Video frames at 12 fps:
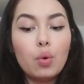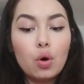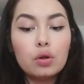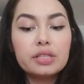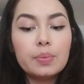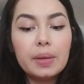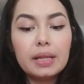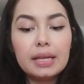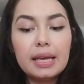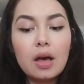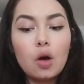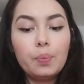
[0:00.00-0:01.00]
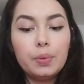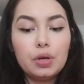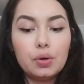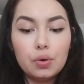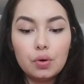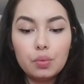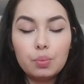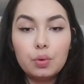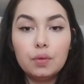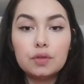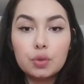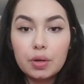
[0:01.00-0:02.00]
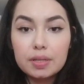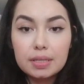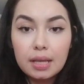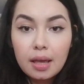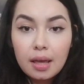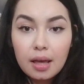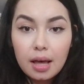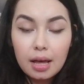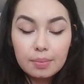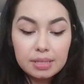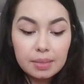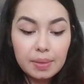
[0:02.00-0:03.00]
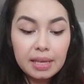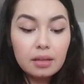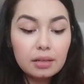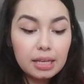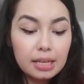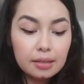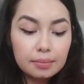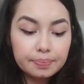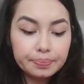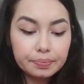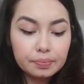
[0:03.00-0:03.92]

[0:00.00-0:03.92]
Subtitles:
will ultimately help you move towards some healing.